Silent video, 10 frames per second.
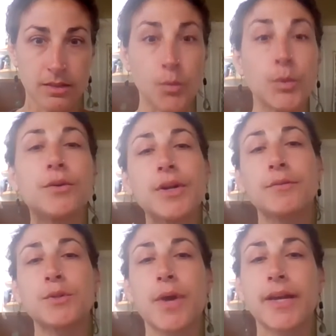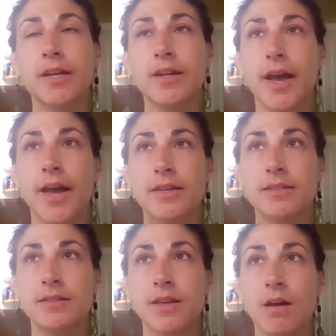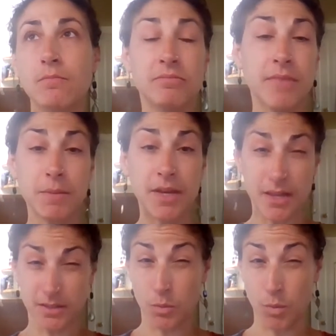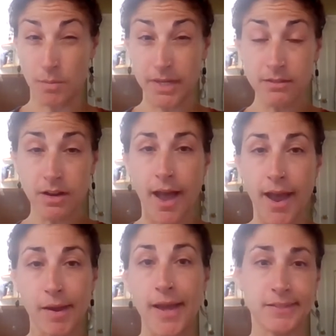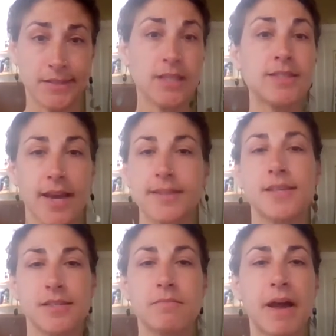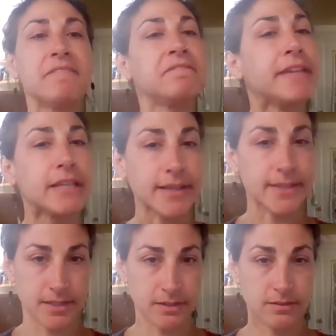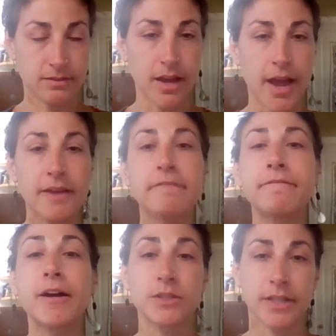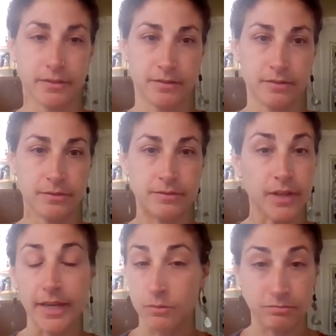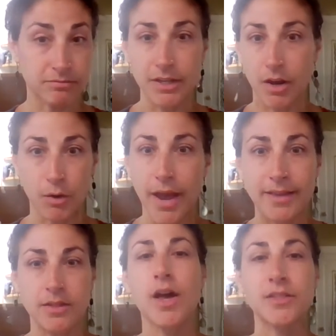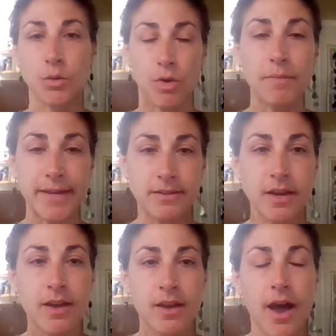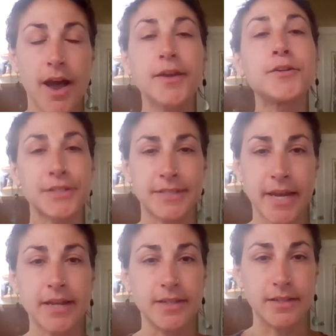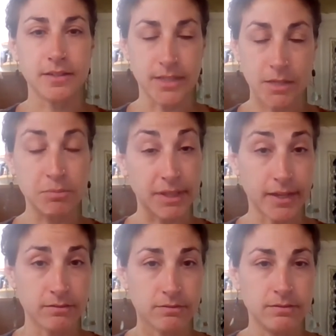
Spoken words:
that we don't have to recognize, maybe as a woman, I see sexism, I feel it, I have felt it, like, you know, as a woman, I understand it deeply.